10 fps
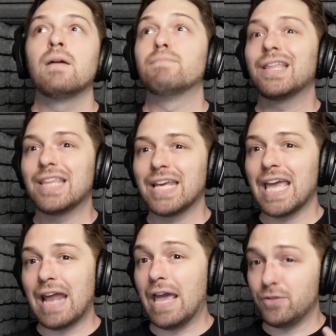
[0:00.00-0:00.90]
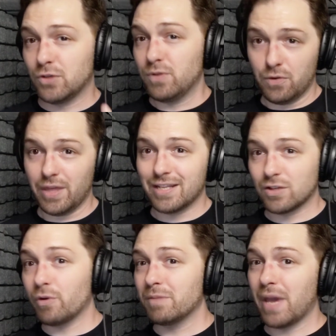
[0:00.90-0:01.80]
But then again, I also know that it's
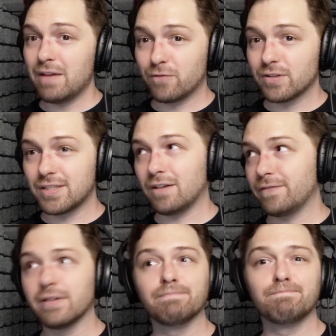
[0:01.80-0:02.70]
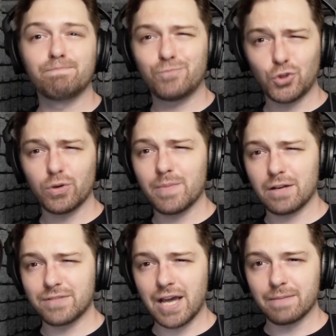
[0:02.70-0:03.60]
going to pay for itself in a short amount
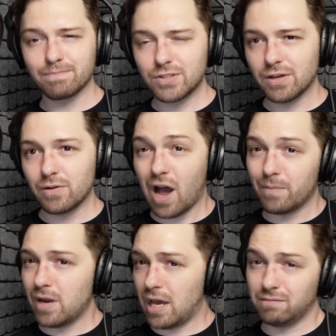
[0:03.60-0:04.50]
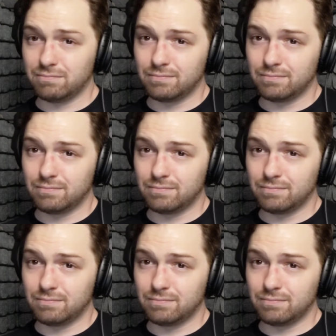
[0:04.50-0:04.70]
of time, so I'm not